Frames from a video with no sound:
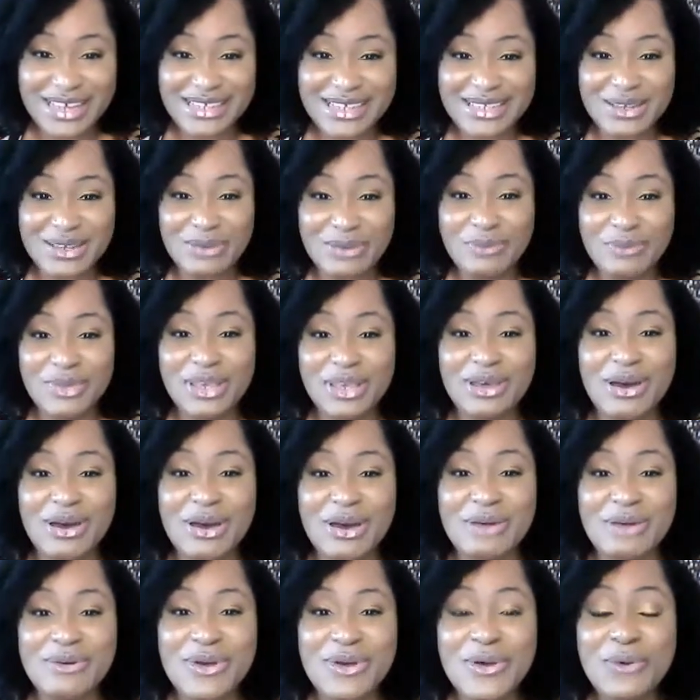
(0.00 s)
so we
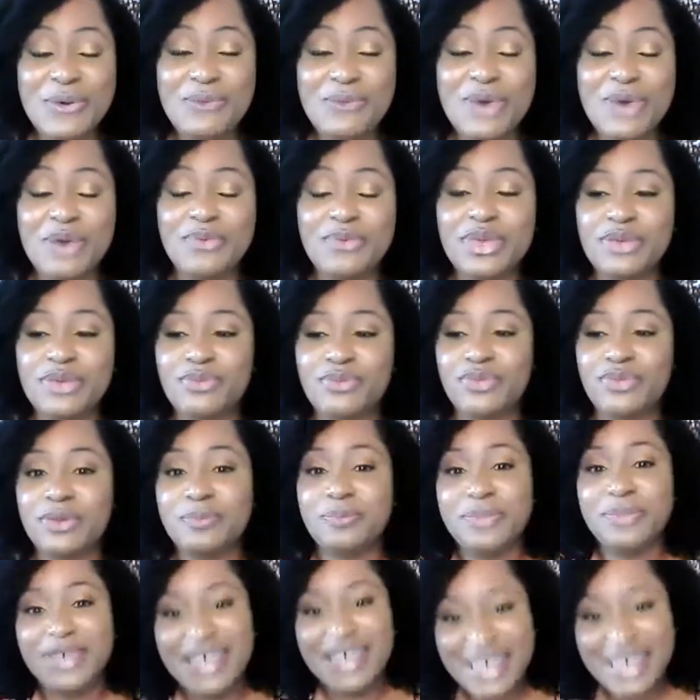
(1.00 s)
are what we
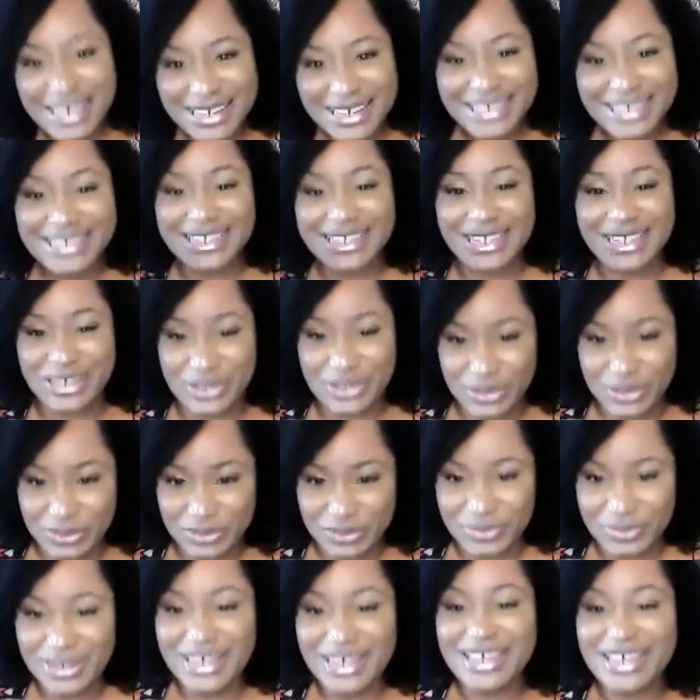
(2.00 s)
repeatedly
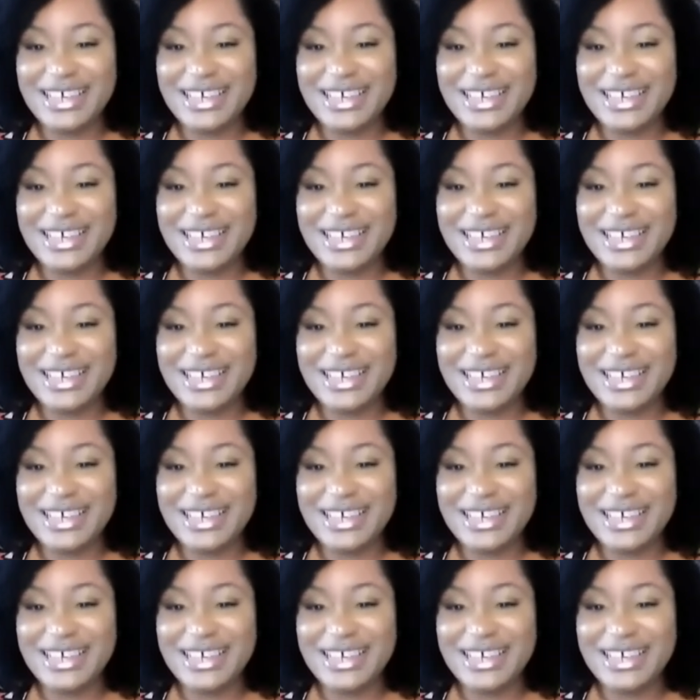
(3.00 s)
do.